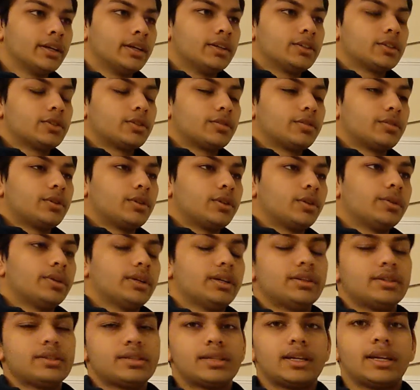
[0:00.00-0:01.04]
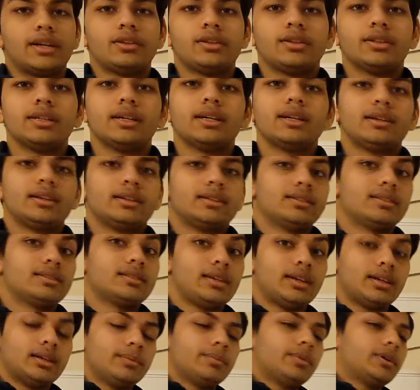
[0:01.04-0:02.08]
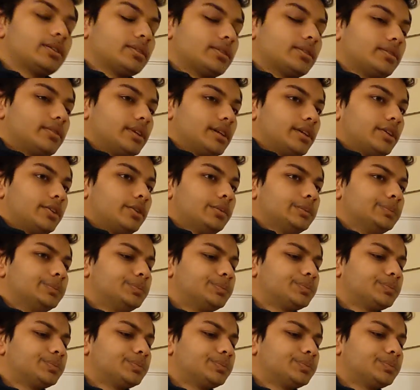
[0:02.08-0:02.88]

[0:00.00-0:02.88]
So if you don't understand all that, in the second part of the video,